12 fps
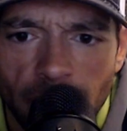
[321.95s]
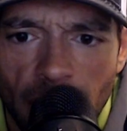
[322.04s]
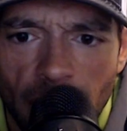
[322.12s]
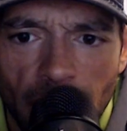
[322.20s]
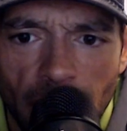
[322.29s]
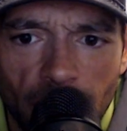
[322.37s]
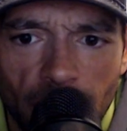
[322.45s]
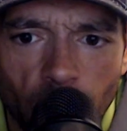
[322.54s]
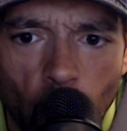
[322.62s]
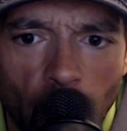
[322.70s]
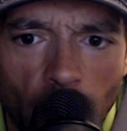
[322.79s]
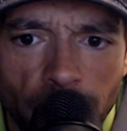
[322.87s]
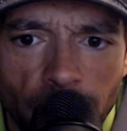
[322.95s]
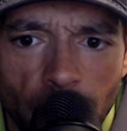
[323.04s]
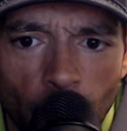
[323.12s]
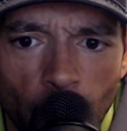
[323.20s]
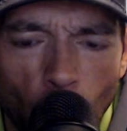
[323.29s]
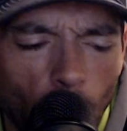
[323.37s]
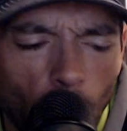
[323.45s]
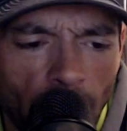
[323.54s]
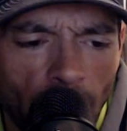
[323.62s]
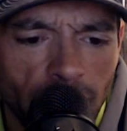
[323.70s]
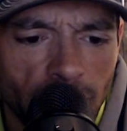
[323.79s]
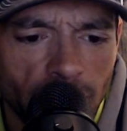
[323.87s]
not have one ball. I
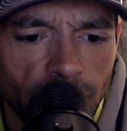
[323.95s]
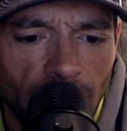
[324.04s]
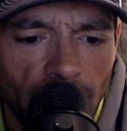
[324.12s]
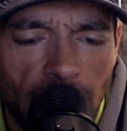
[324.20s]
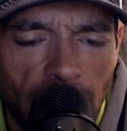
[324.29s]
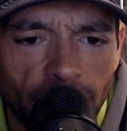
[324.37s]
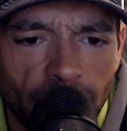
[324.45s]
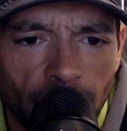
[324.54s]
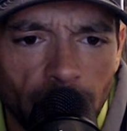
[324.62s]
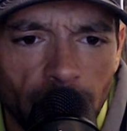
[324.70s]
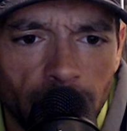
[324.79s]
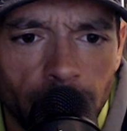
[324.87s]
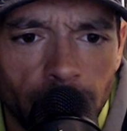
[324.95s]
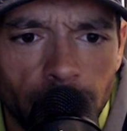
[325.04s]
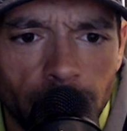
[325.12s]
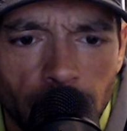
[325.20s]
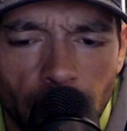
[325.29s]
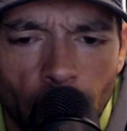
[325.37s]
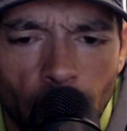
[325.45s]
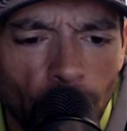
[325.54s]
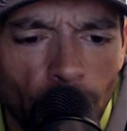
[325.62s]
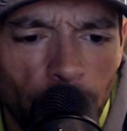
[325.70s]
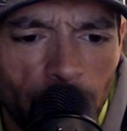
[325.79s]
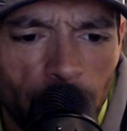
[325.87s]
didn't even have a
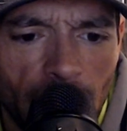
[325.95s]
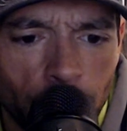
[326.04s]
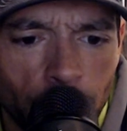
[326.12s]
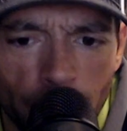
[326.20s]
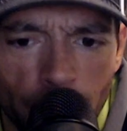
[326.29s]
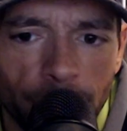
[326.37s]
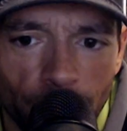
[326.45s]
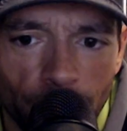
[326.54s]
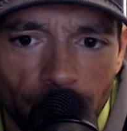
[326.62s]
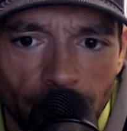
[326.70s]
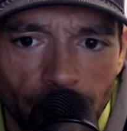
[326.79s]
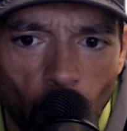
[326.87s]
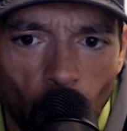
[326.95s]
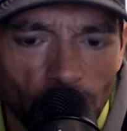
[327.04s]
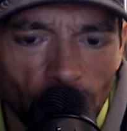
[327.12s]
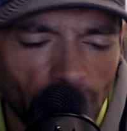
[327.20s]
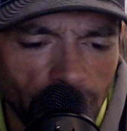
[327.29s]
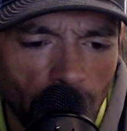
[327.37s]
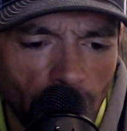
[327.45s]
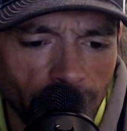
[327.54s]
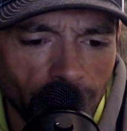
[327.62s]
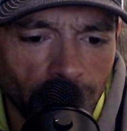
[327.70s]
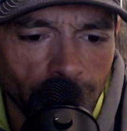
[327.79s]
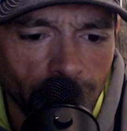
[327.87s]
clip get triggered all day. Nothing
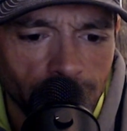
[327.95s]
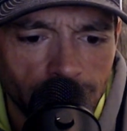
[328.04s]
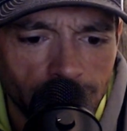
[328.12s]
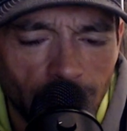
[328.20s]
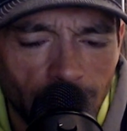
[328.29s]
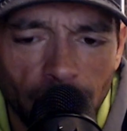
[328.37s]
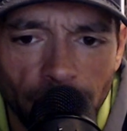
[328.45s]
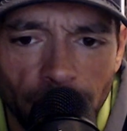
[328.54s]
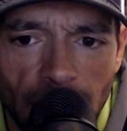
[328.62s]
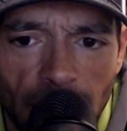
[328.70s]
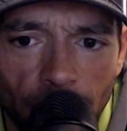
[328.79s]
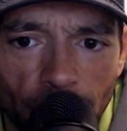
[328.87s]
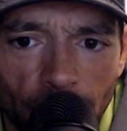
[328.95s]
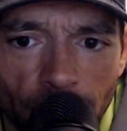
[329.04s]
on the downriggers.